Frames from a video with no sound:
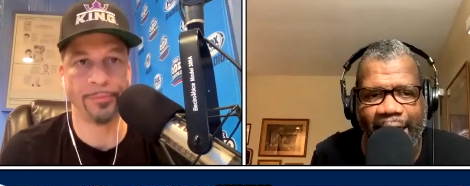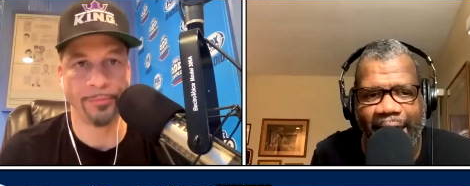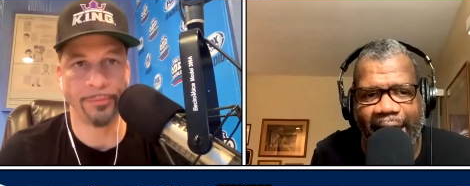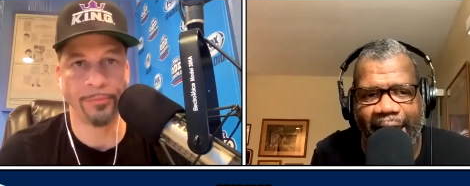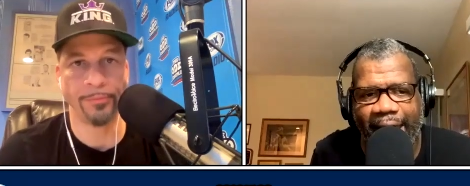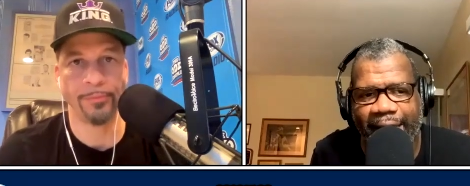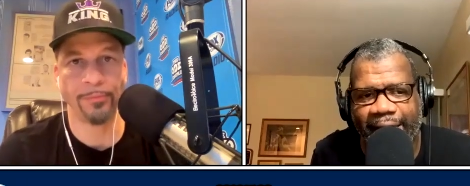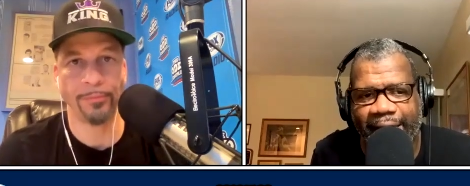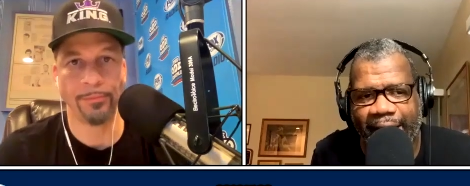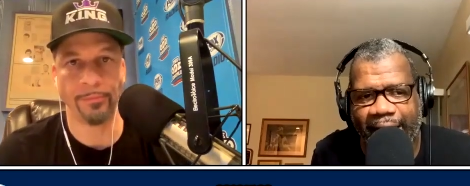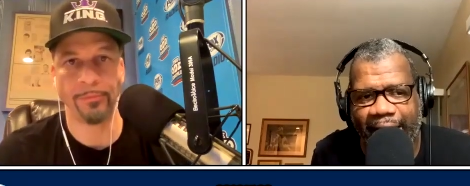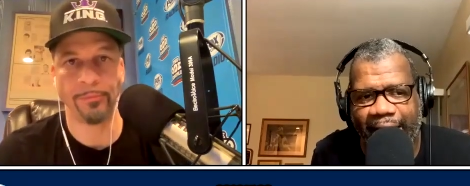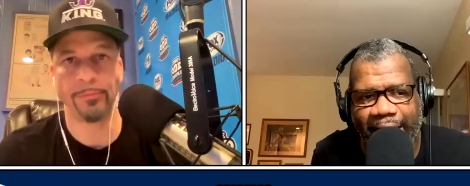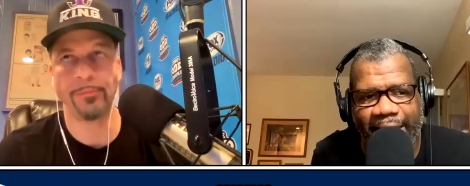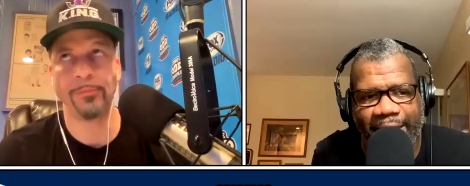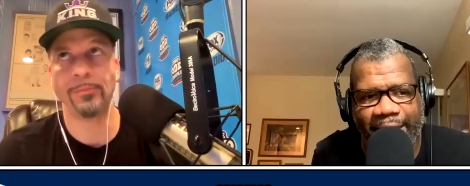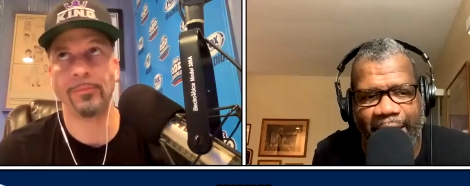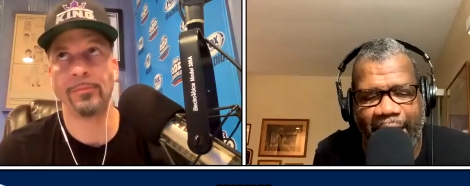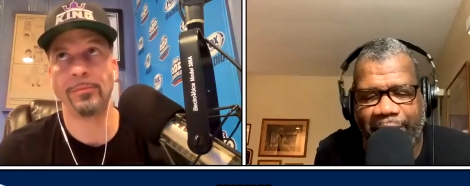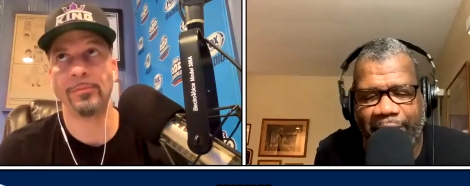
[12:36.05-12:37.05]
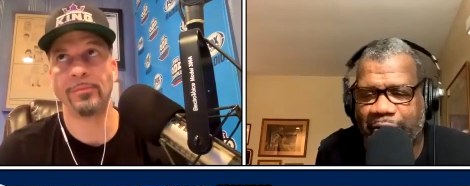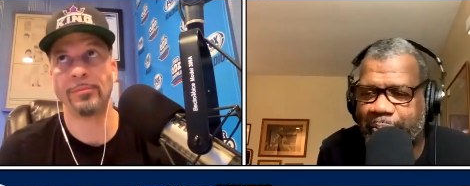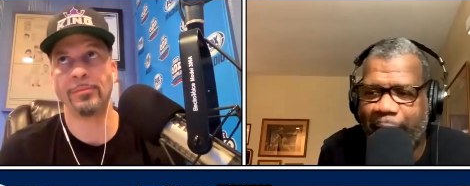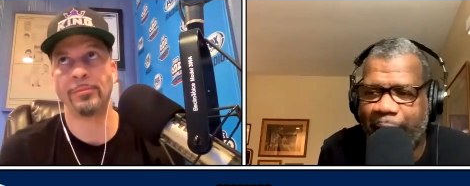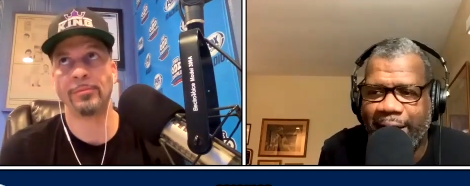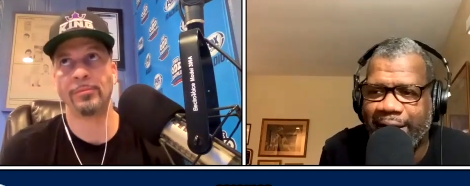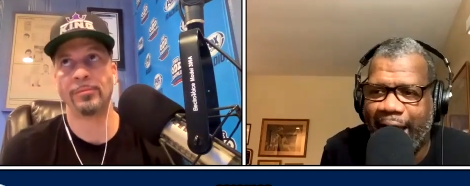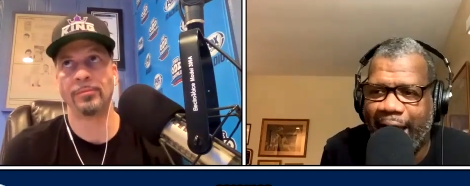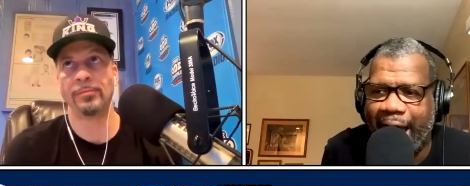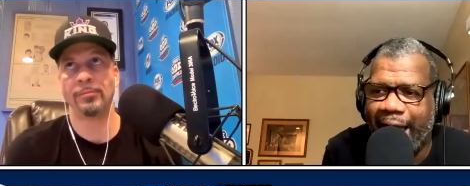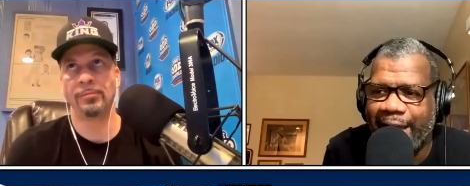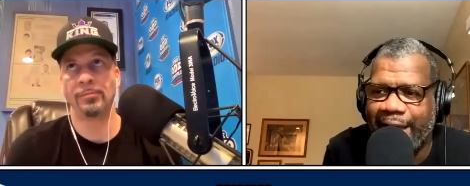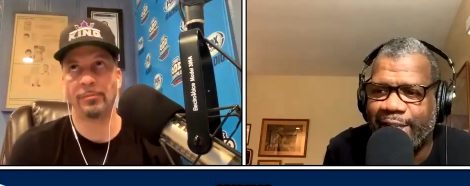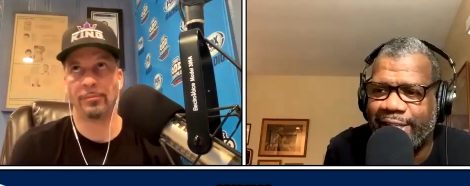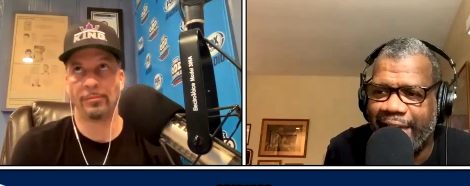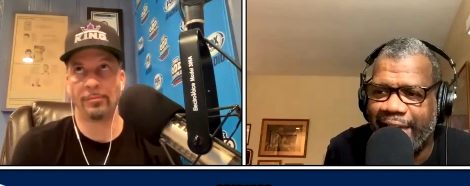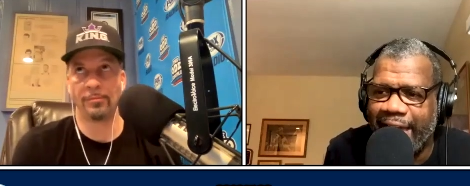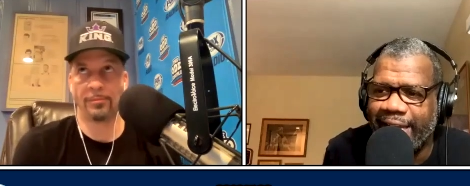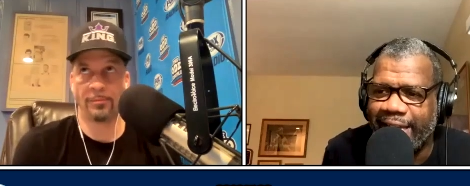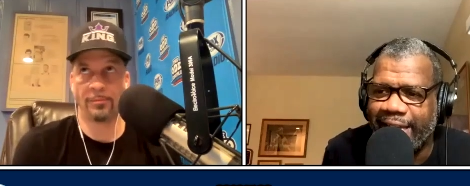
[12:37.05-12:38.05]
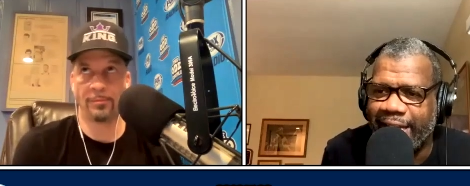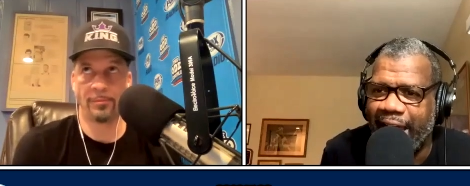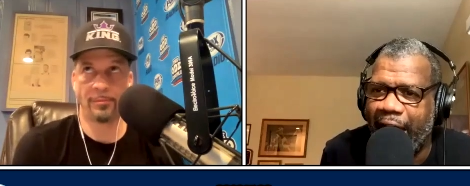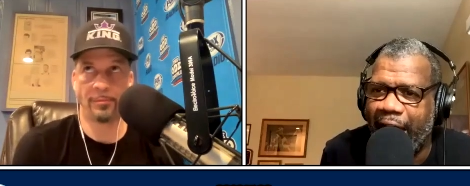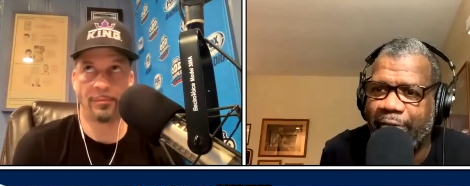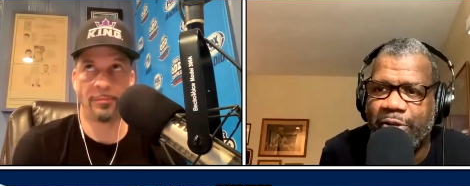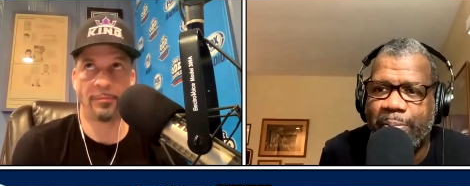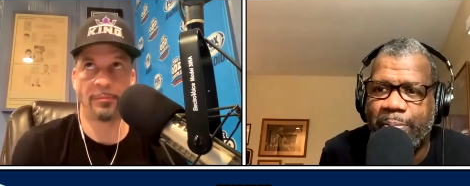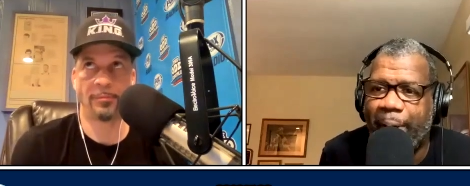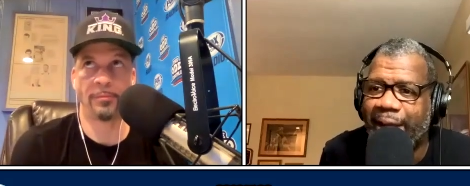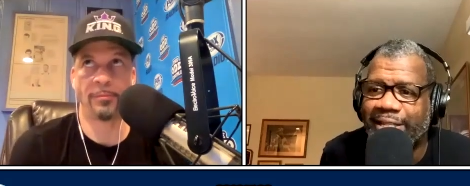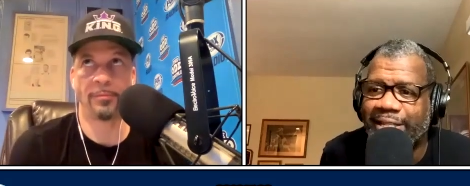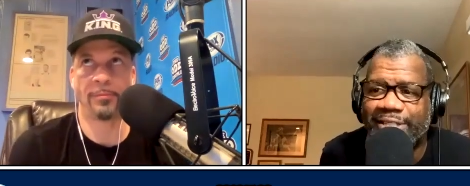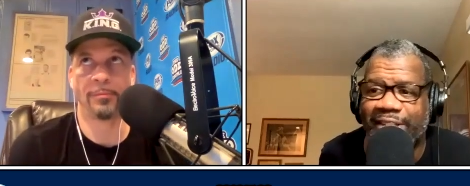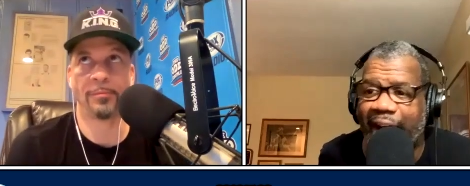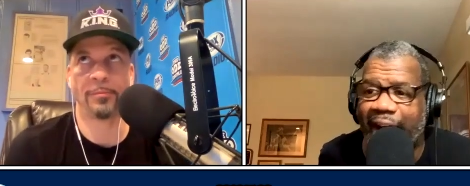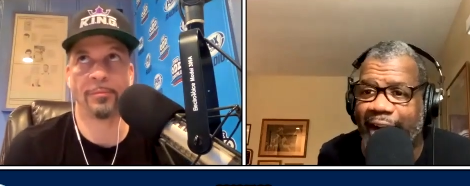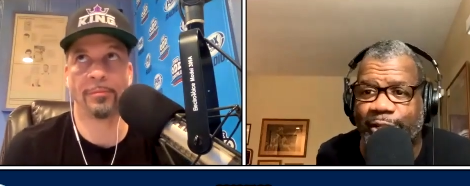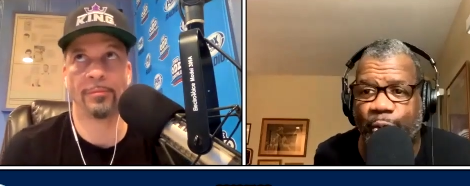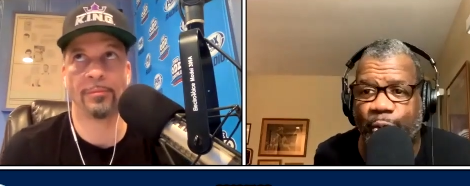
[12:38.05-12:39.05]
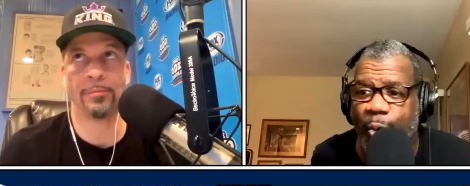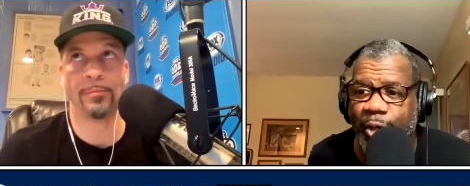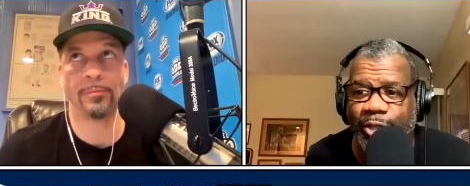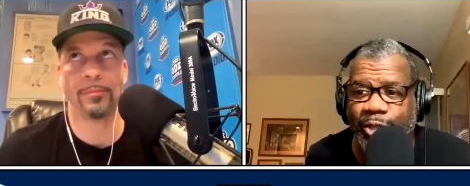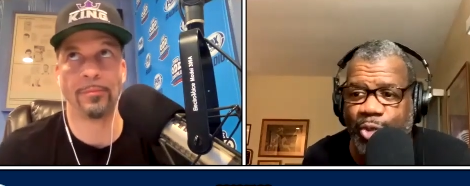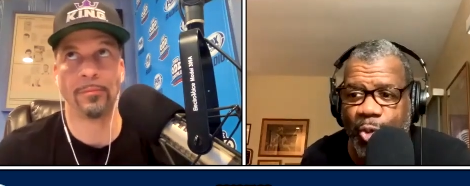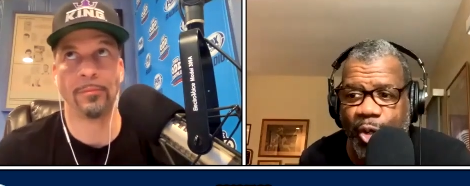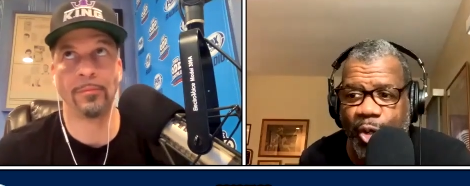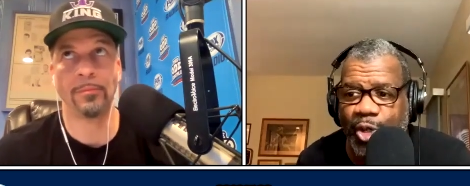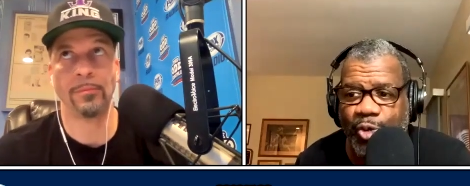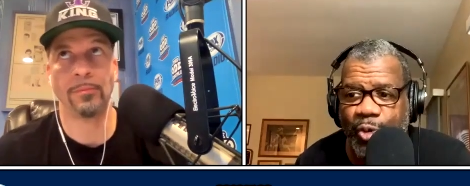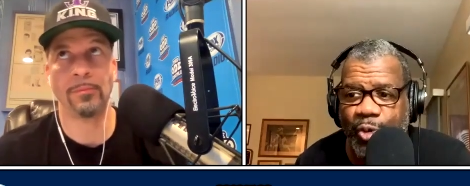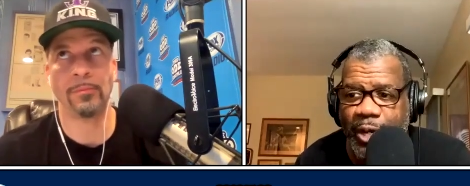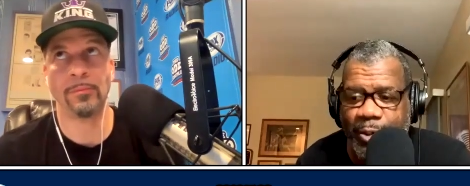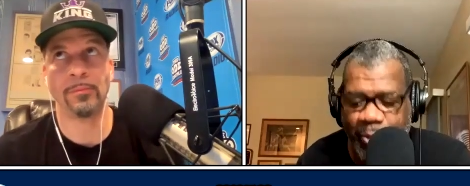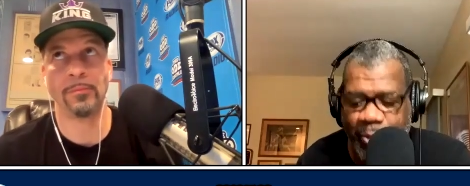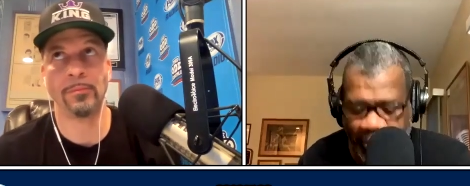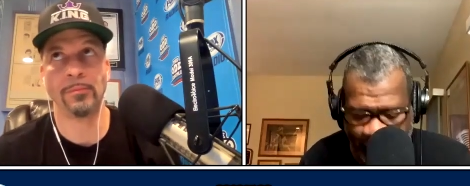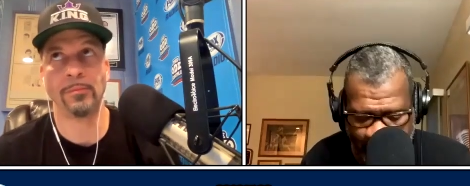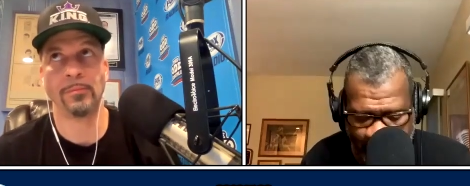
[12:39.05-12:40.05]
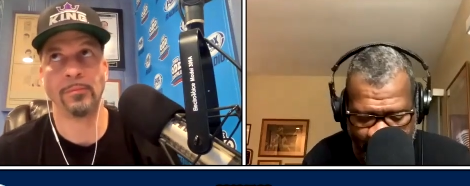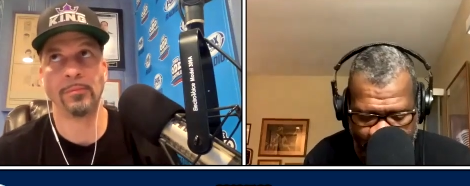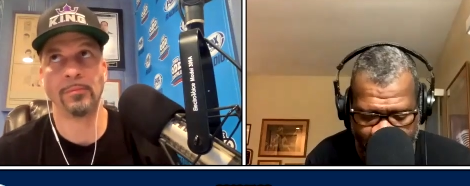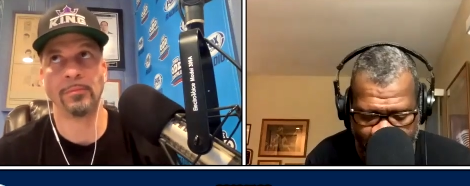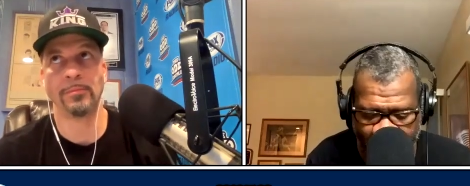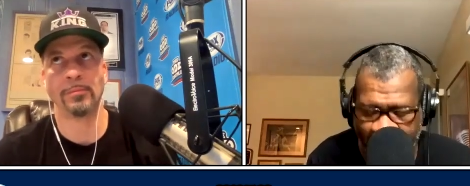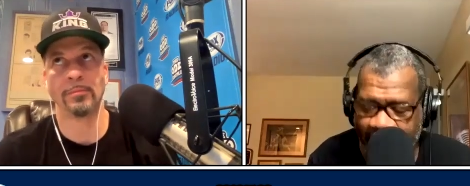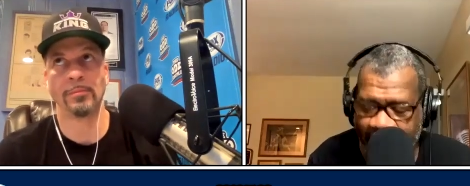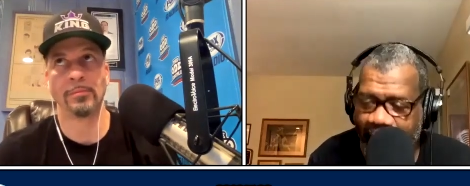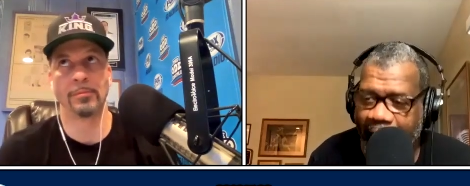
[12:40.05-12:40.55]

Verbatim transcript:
Speaker 1: And, and everybody, I get it. Everybody's not going to agree with me.